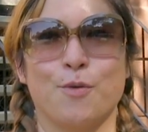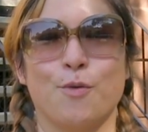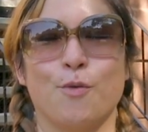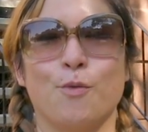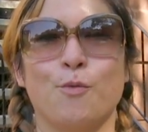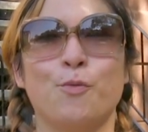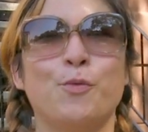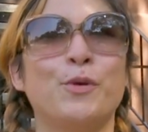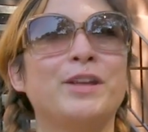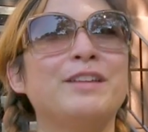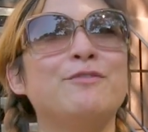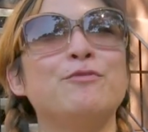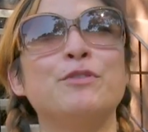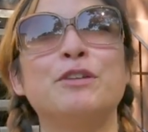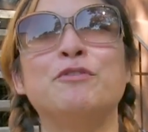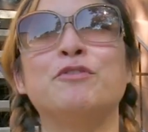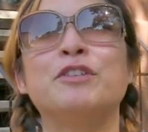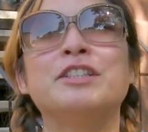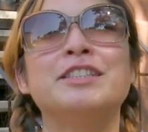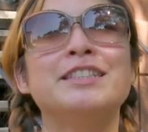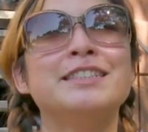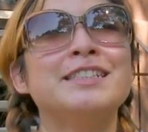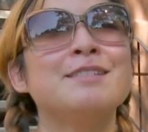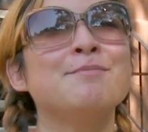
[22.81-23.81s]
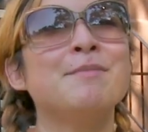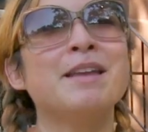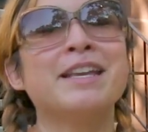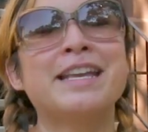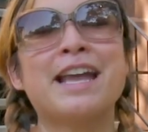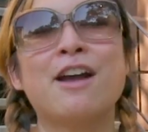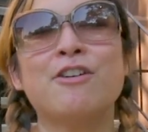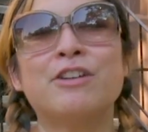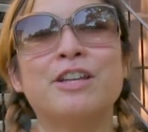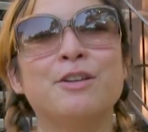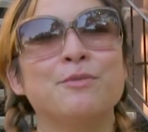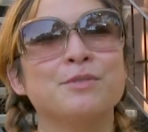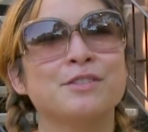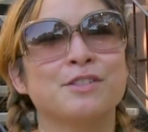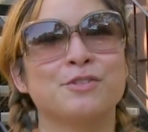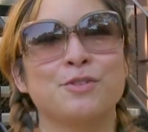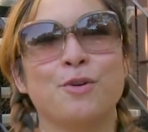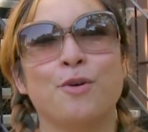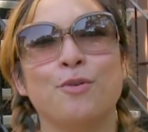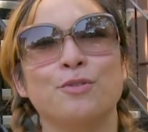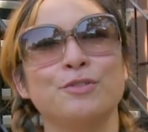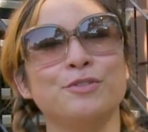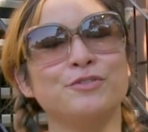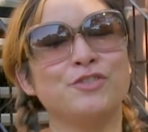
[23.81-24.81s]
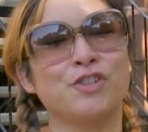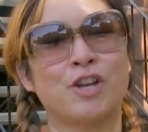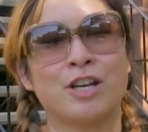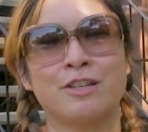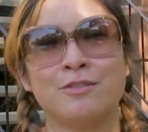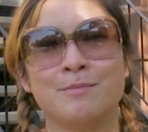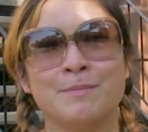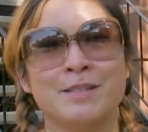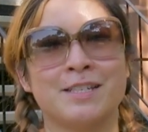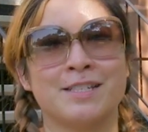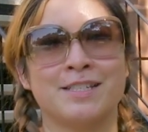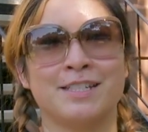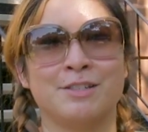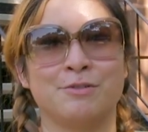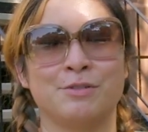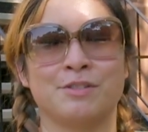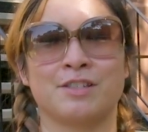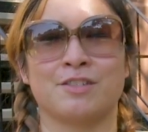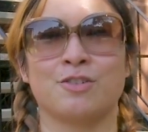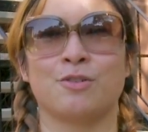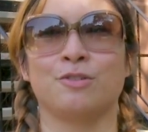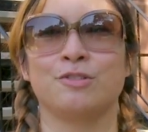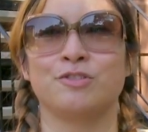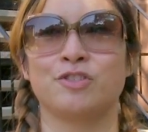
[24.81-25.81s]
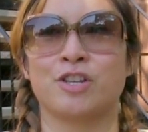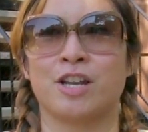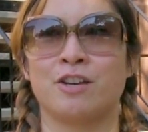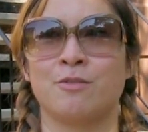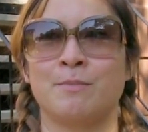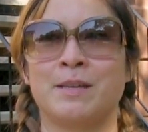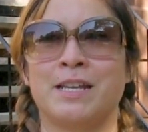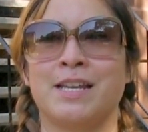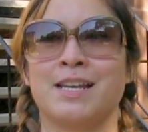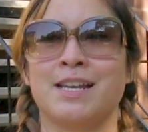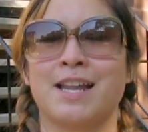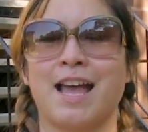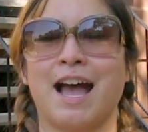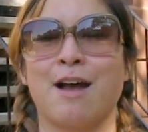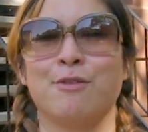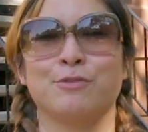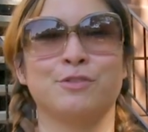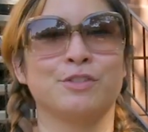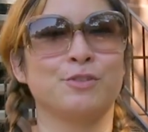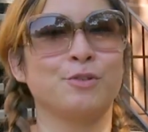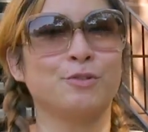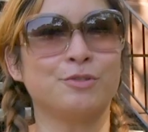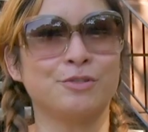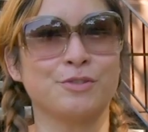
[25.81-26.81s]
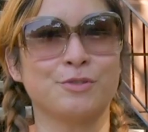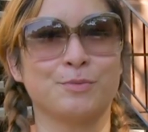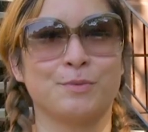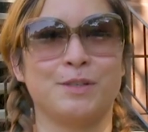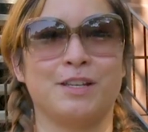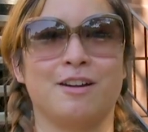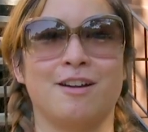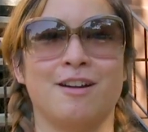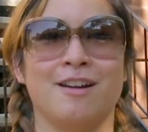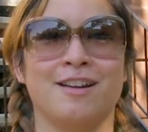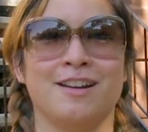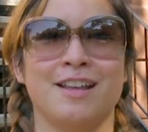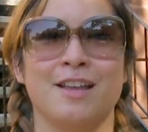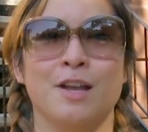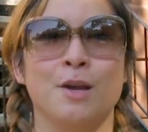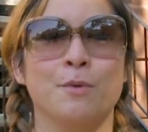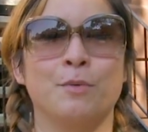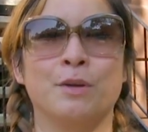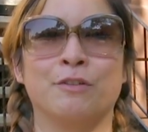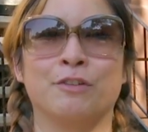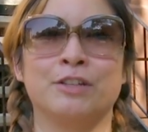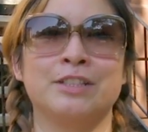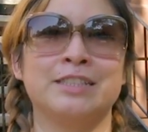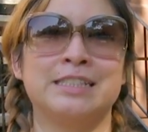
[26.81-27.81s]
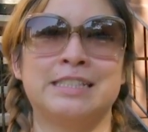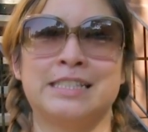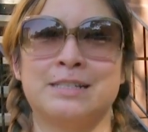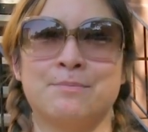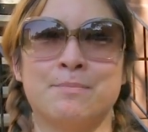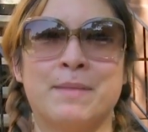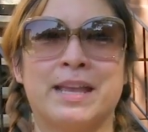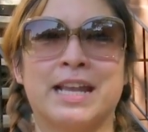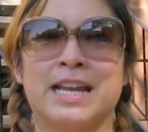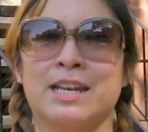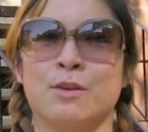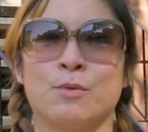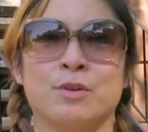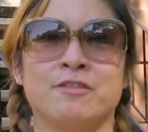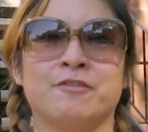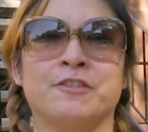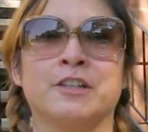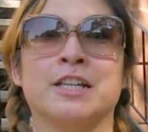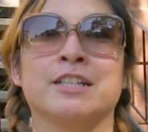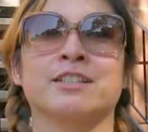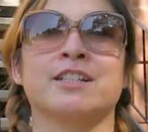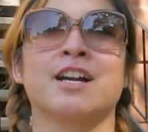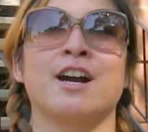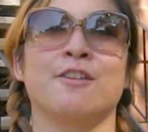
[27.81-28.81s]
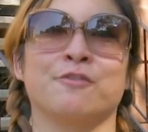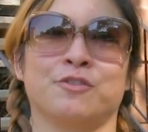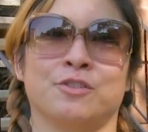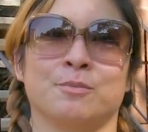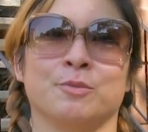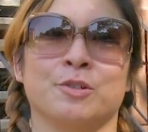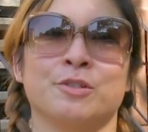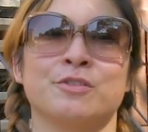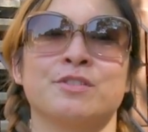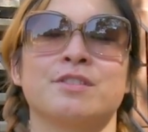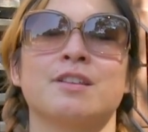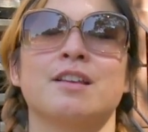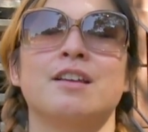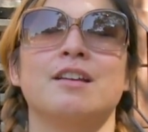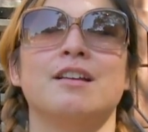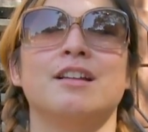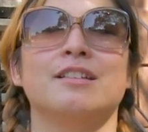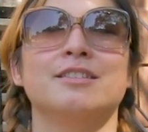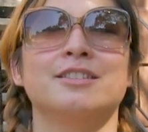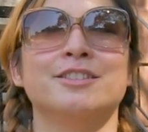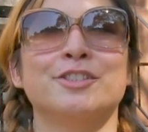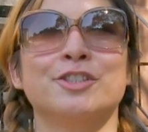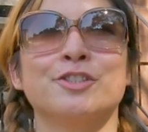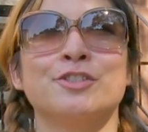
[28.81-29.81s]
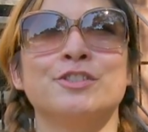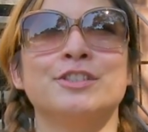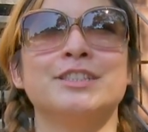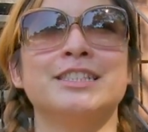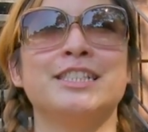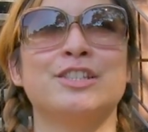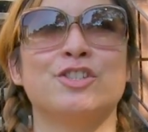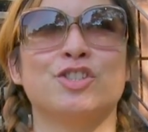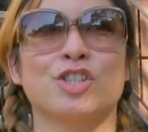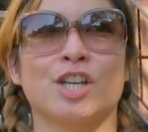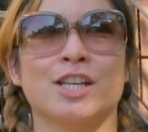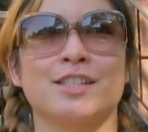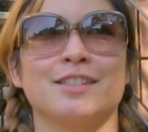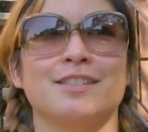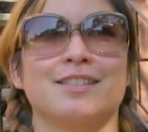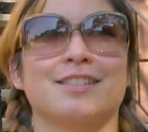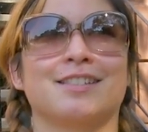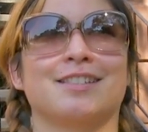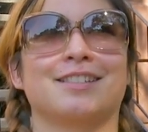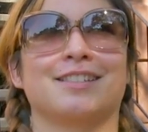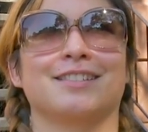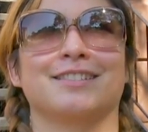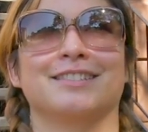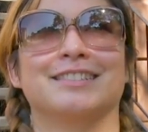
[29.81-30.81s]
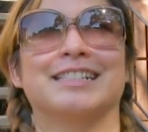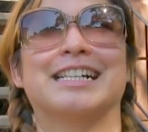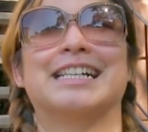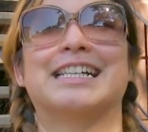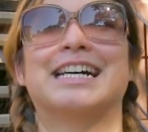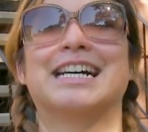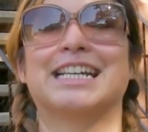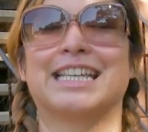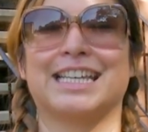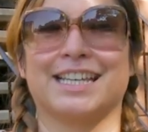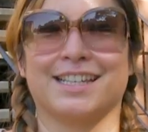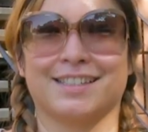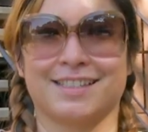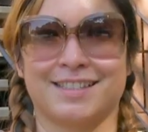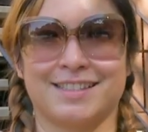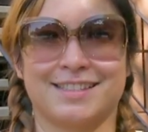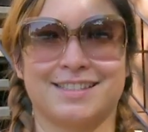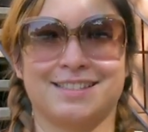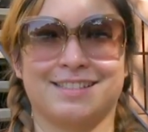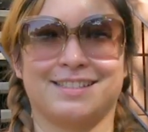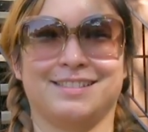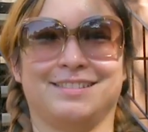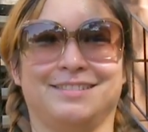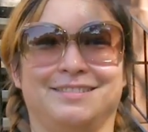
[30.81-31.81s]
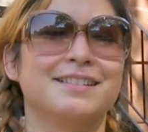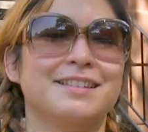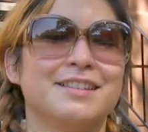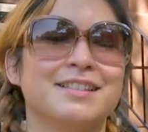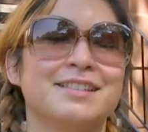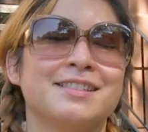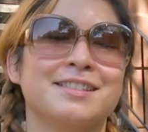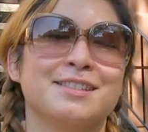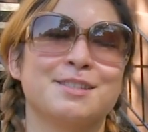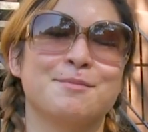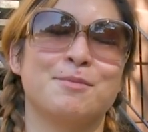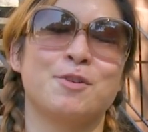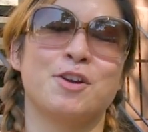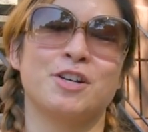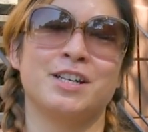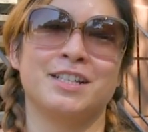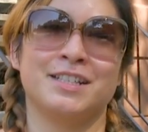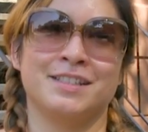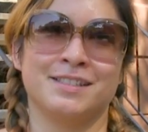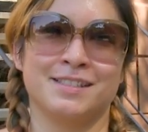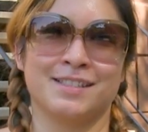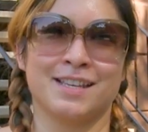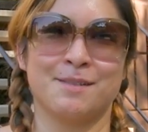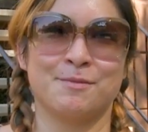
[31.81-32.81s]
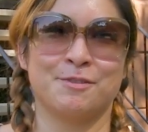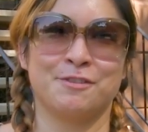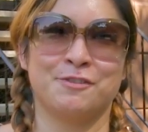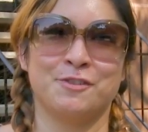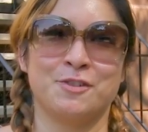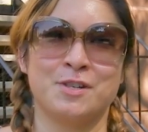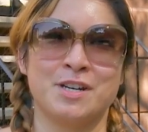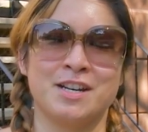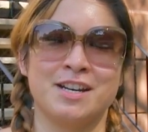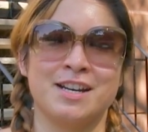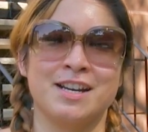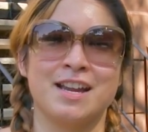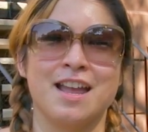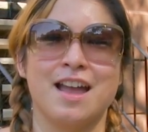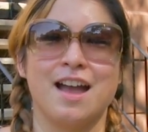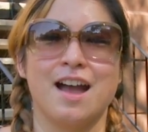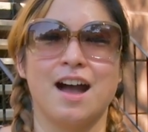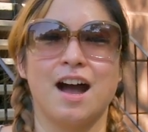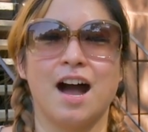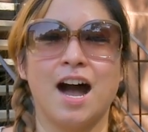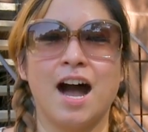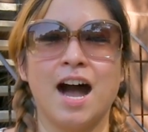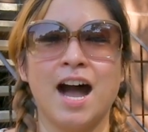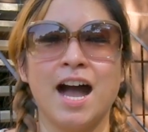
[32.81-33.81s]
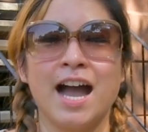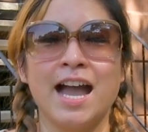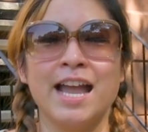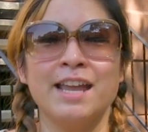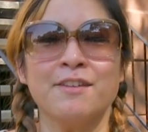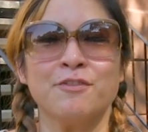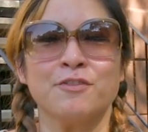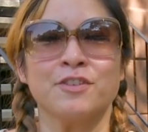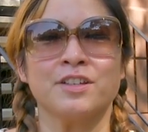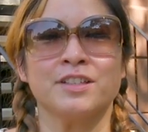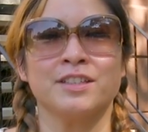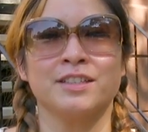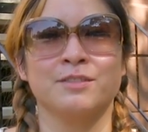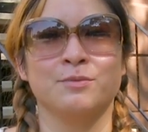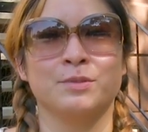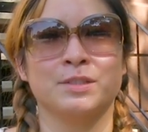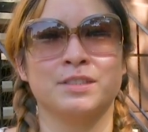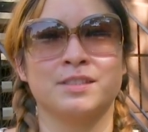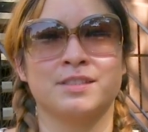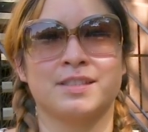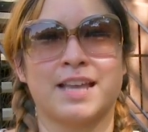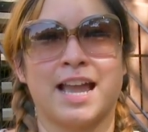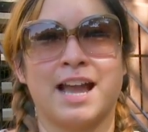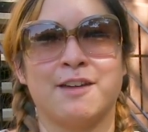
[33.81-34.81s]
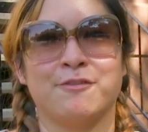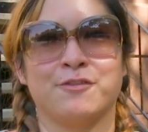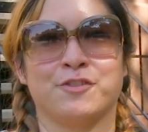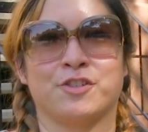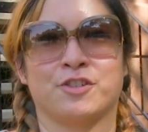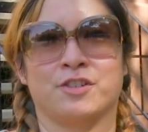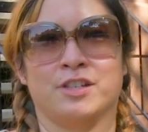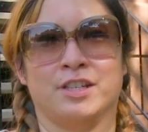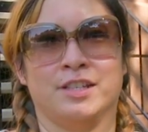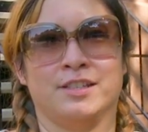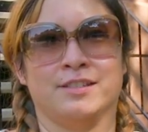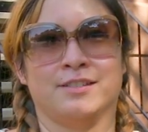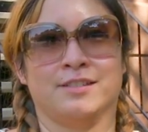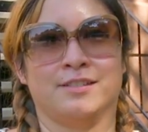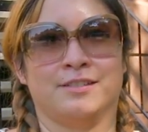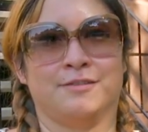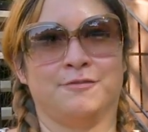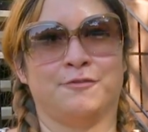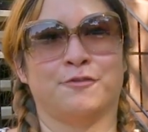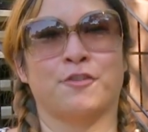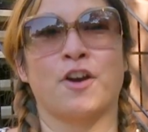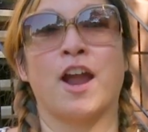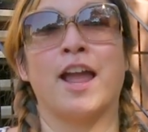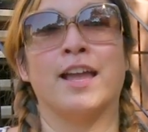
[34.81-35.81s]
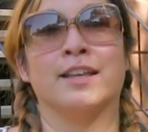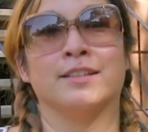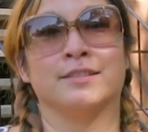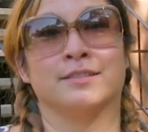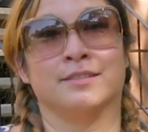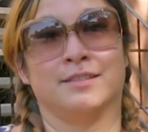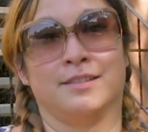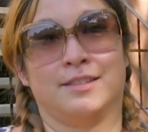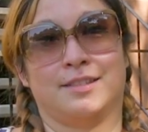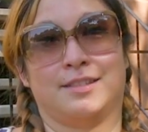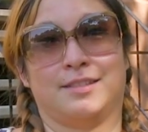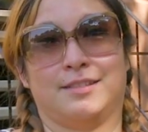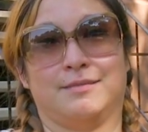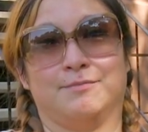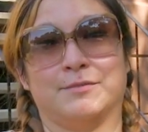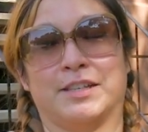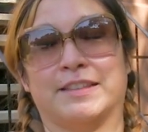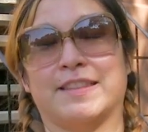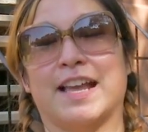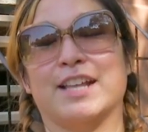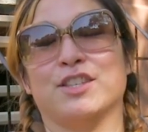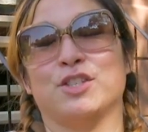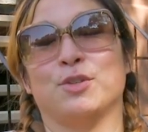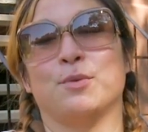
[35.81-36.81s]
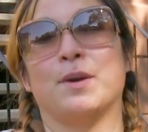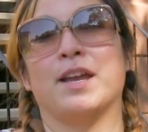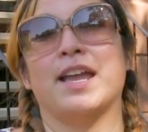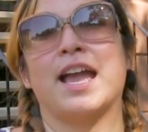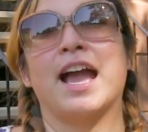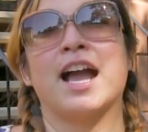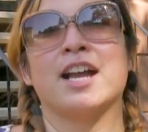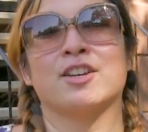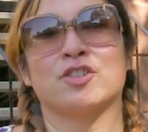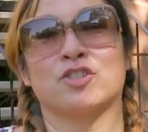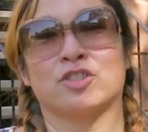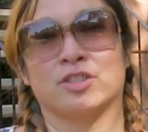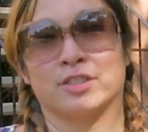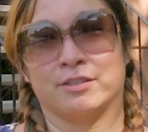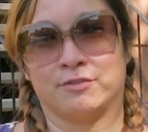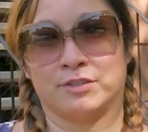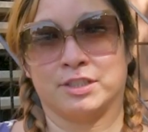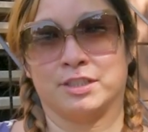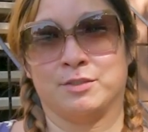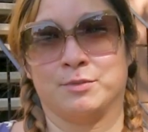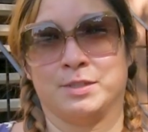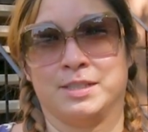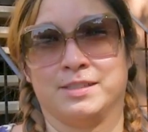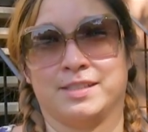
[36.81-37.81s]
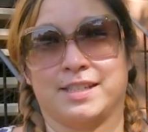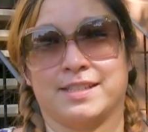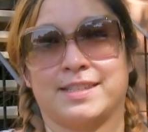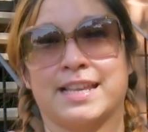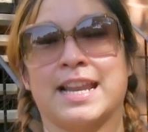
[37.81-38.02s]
We really didn't make out. He was a total gentleman. I was a total sweetheart. We really didn't make anyone feel uncomfortable. It was literally just a kiss. This is the part I didn't say before. I really was after his friend. Like, that's who I actually really wanted to kiss.